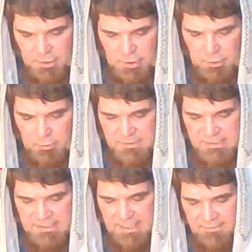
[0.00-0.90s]
You who
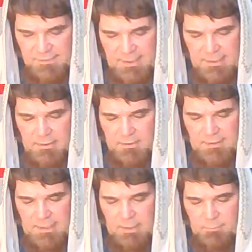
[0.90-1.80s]
seek
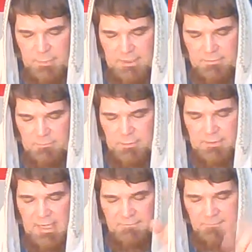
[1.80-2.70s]
them but will
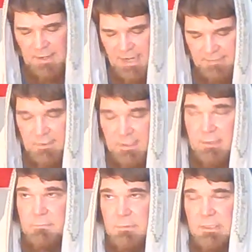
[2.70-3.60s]
not find
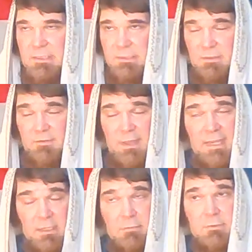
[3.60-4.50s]
them. So if they
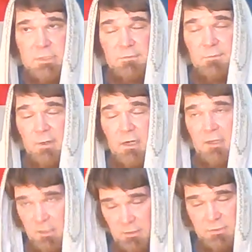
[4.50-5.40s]
go too far,
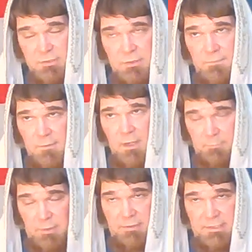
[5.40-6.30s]
you go too far,
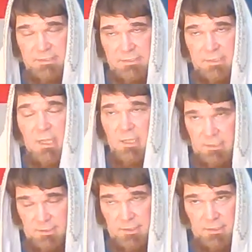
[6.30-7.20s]
Paul, just,
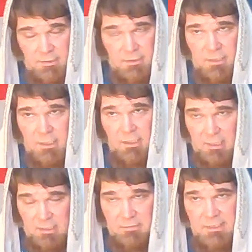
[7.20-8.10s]
you're going to
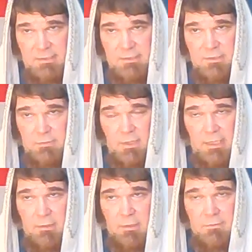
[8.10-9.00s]
utterly destroy
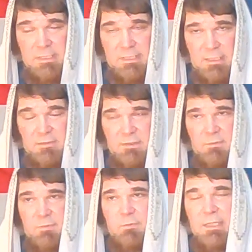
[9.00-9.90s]
your own selves
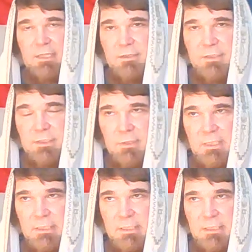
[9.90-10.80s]
with what you're
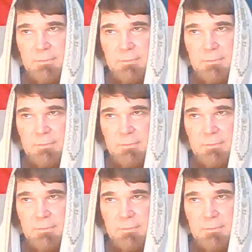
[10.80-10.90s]
doing.